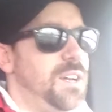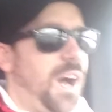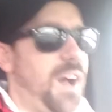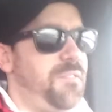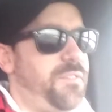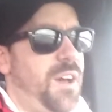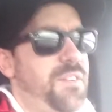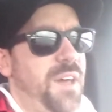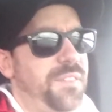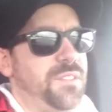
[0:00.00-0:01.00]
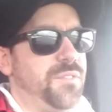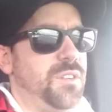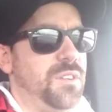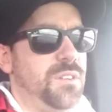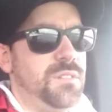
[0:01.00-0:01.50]
I've had this
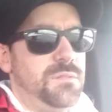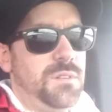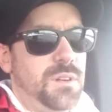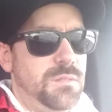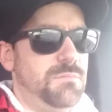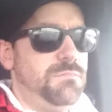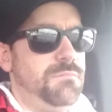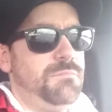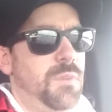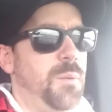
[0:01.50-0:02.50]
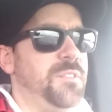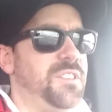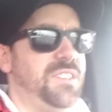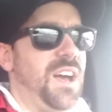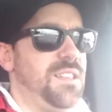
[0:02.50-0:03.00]
for almost
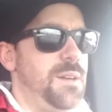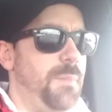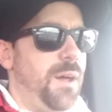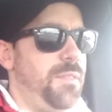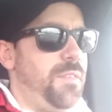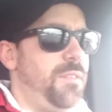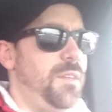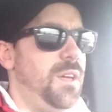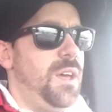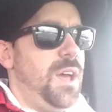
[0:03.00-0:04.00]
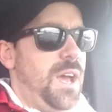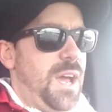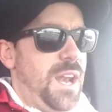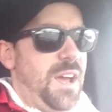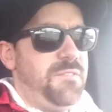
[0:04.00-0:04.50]
exactly a month,
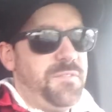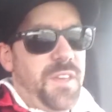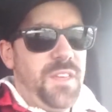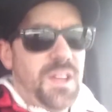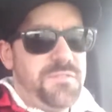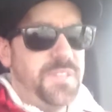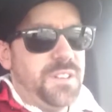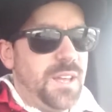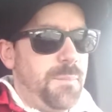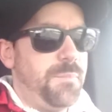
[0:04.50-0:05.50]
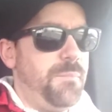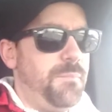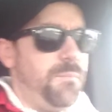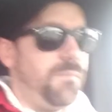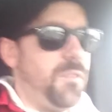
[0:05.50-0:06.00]
and I think I filled up
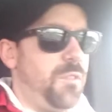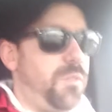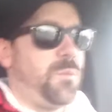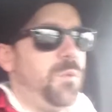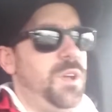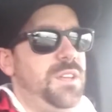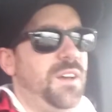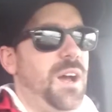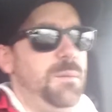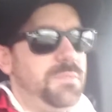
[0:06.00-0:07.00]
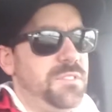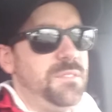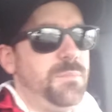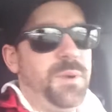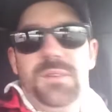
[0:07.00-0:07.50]
3 times,
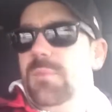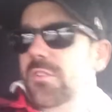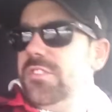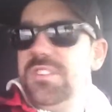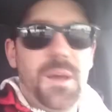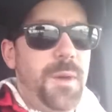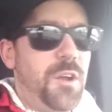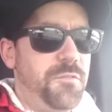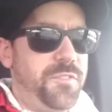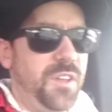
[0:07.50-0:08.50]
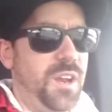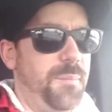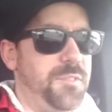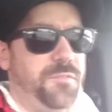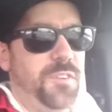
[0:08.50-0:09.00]
but most of the time I don't fill it
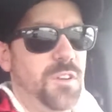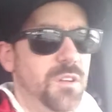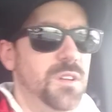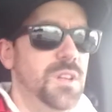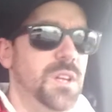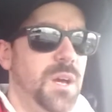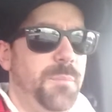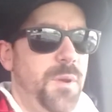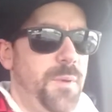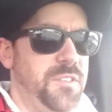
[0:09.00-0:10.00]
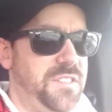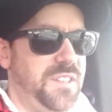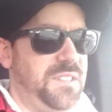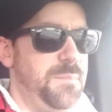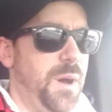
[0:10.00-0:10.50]
up to full. Put about
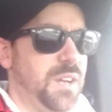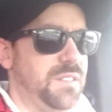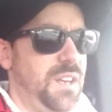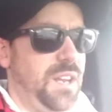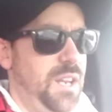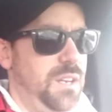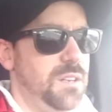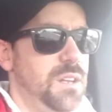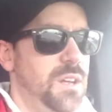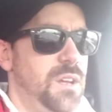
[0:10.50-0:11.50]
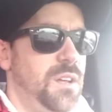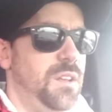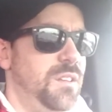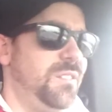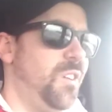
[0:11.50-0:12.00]
$60 in it,
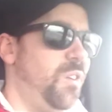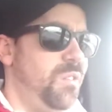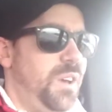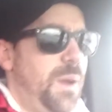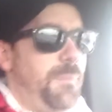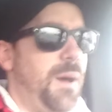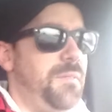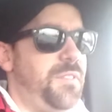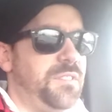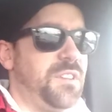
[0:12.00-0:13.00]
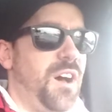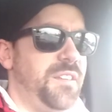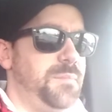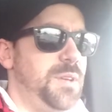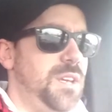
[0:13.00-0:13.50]
and so in a month it's
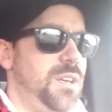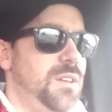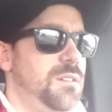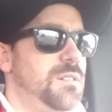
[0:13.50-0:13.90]
cost me